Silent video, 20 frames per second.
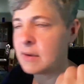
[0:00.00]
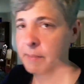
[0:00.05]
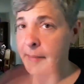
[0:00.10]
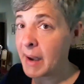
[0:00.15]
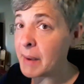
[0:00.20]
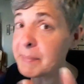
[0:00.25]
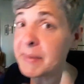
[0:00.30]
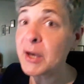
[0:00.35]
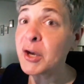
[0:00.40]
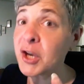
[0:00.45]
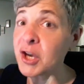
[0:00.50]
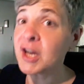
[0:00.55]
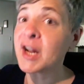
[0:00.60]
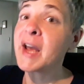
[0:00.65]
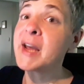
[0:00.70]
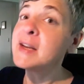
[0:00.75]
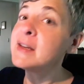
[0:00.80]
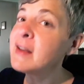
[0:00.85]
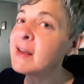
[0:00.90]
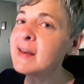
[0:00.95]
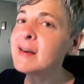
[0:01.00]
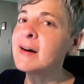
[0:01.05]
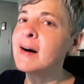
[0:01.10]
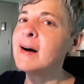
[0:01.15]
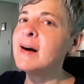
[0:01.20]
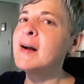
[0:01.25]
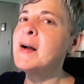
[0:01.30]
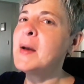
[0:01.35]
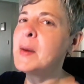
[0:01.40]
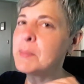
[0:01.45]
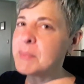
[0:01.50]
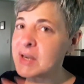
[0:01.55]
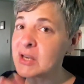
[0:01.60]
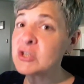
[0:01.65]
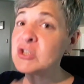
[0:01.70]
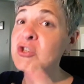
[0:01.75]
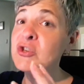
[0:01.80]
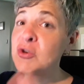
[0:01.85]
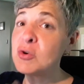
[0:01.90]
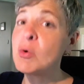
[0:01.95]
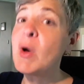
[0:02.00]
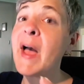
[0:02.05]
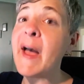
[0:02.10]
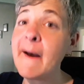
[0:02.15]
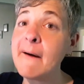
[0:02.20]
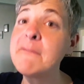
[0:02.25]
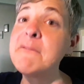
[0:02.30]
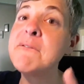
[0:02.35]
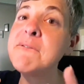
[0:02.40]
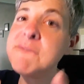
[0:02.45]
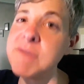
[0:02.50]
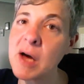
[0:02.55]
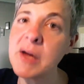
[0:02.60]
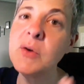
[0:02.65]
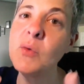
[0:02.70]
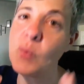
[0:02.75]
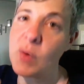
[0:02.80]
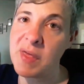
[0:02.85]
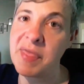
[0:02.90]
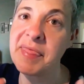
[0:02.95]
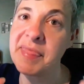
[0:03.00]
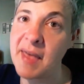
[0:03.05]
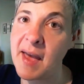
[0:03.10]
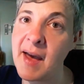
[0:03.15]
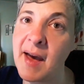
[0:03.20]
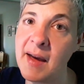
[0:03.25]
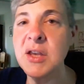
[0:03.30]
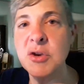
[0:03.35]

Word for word: It might be a good idea because you have fun with that.